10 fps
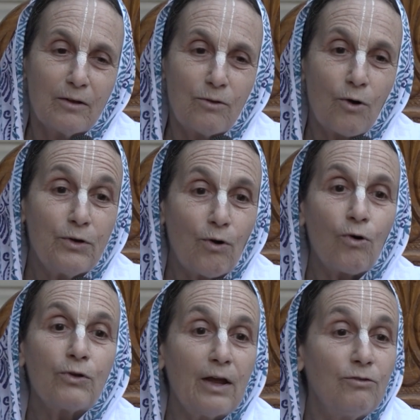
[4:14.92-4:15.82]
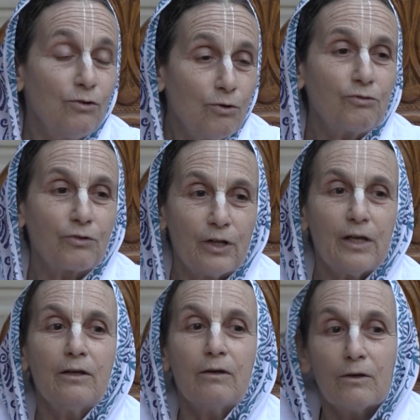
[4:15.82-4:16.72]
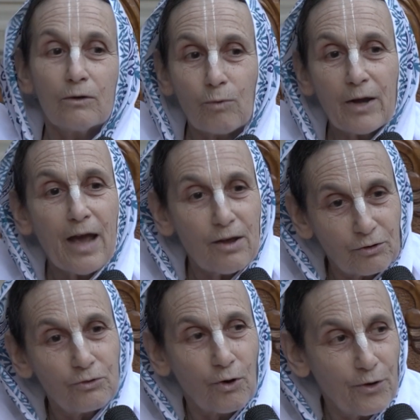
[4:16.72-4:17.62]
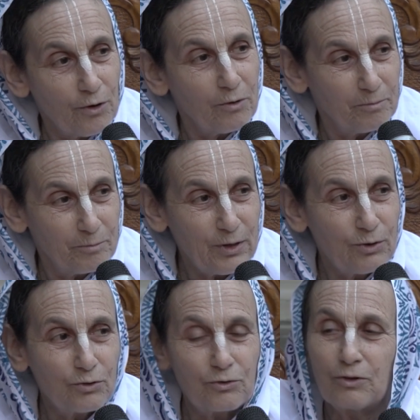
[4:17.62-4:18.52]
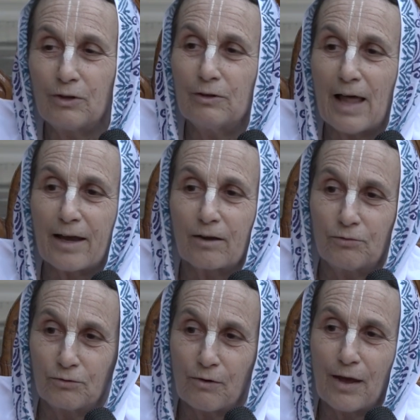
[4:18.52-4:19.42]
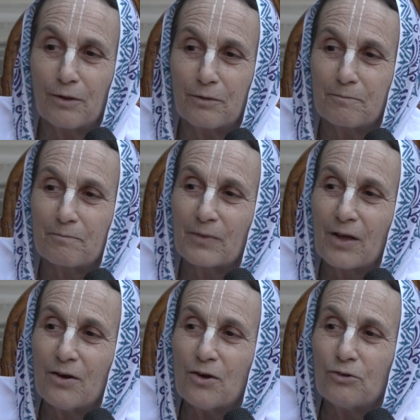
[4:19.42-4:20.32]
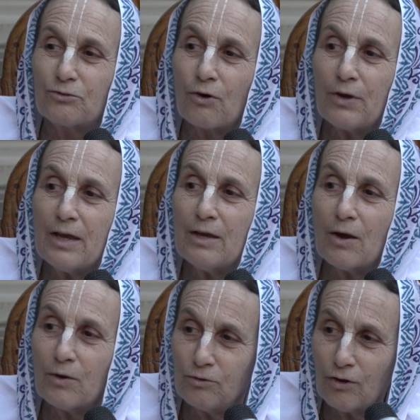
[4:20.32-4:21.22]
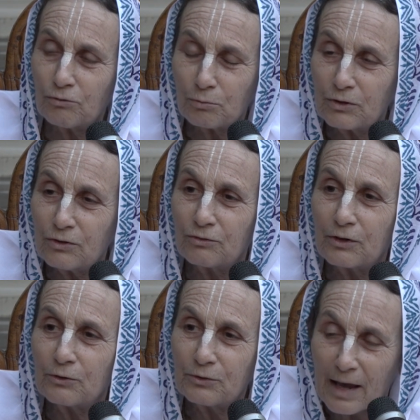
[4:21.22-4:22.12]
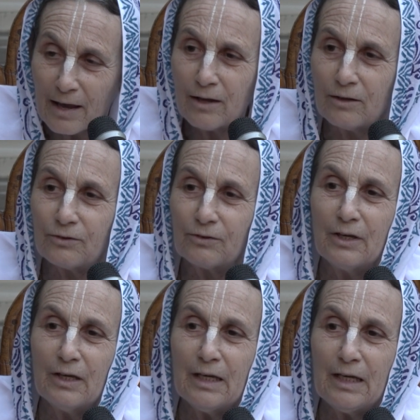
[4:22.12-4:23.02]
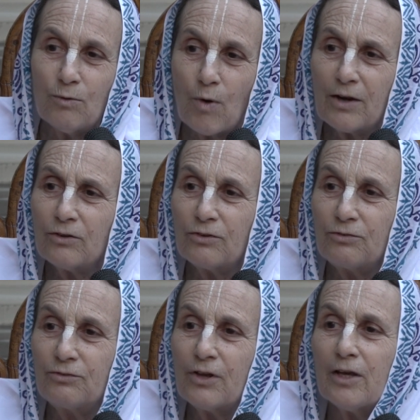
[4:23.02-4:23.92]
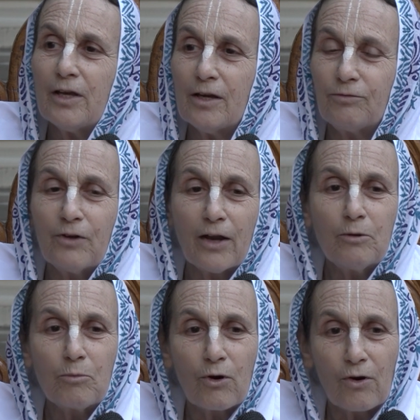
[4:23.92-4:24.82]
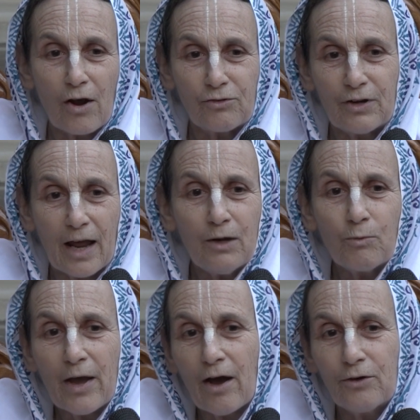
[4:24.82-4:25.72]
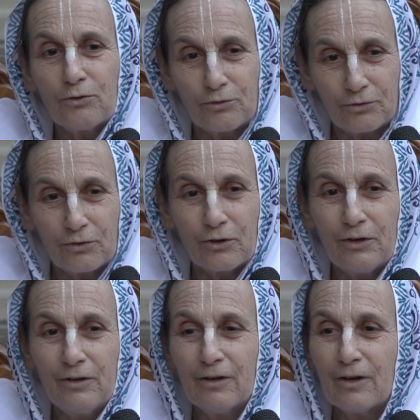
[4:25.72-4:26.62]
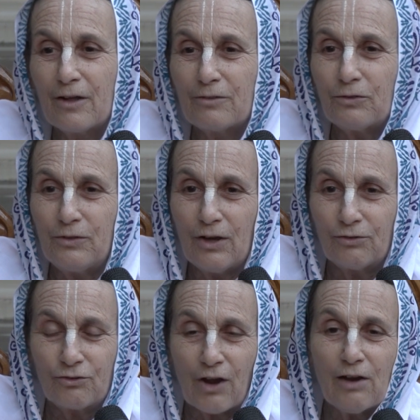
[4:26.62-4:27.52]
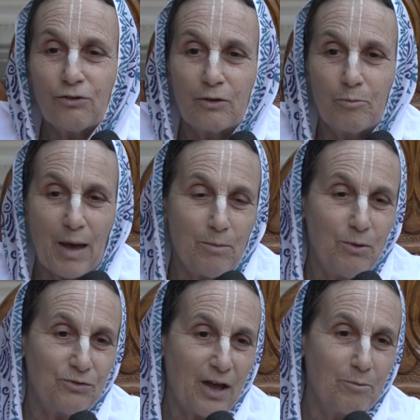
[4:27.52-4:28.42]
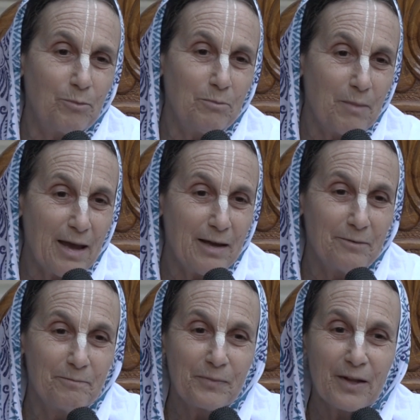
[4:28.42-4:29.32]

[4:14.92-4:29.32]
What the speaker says: Though in old age usually one has a daughter because of the lack of strength. So he, just with this little hint, he wanted to see if Nanda Maharaj in any way understood that the exchange of the babies had been made.